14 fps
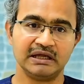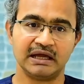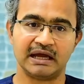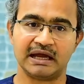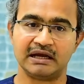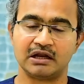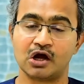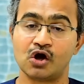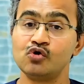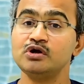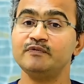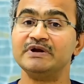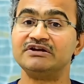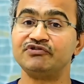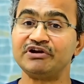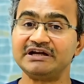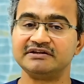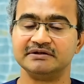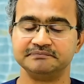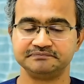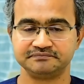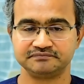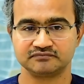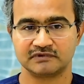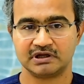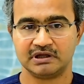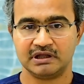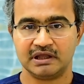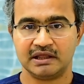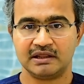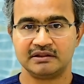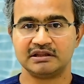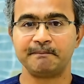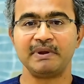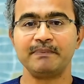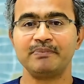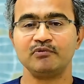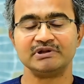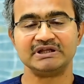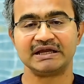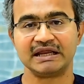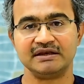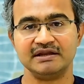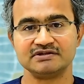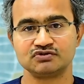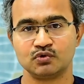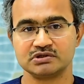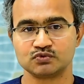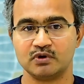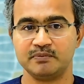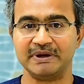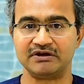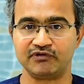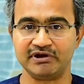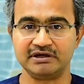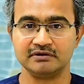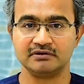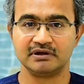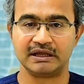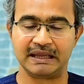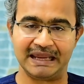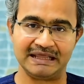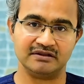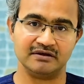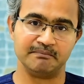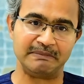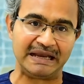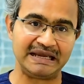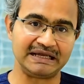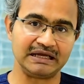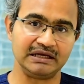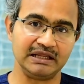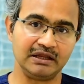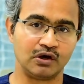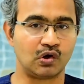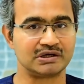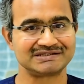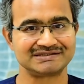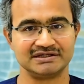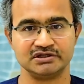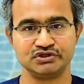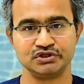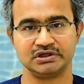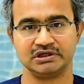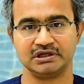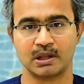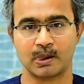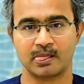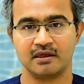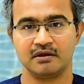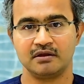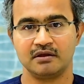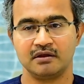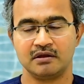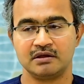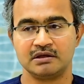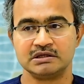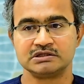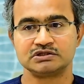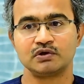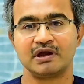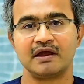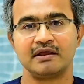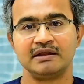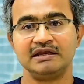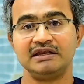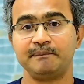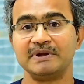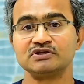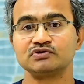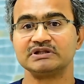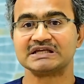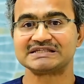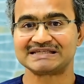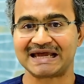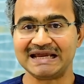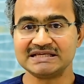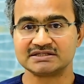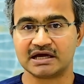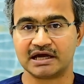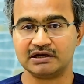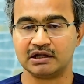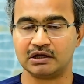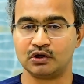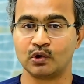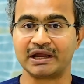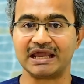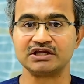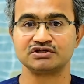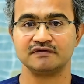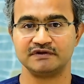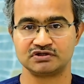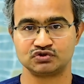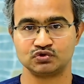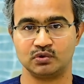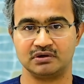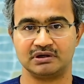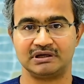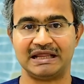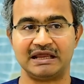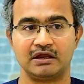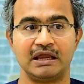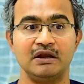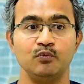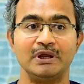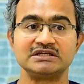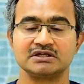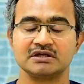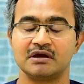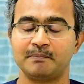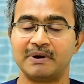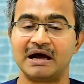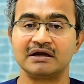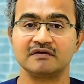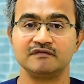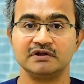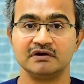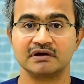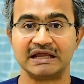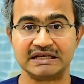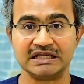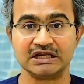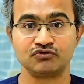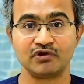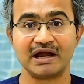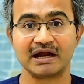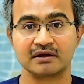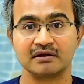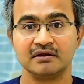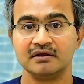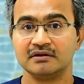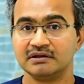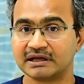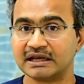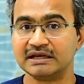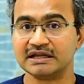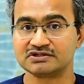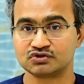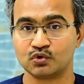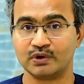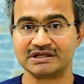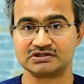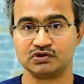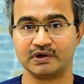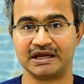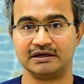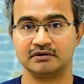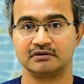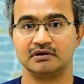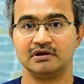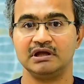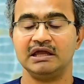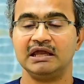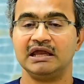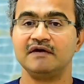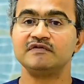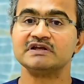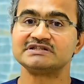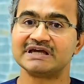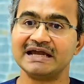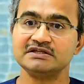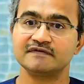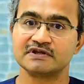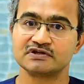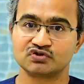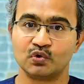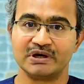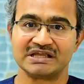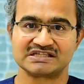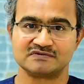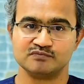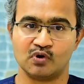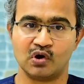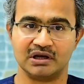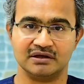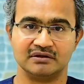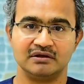And how do we treat them? The people with the kidney stones would be treated either medically or surgically. So it depends on the size and the location of the stone, like in which part of the kidney tract the kidney stone is located. If the size of the stone is smaller,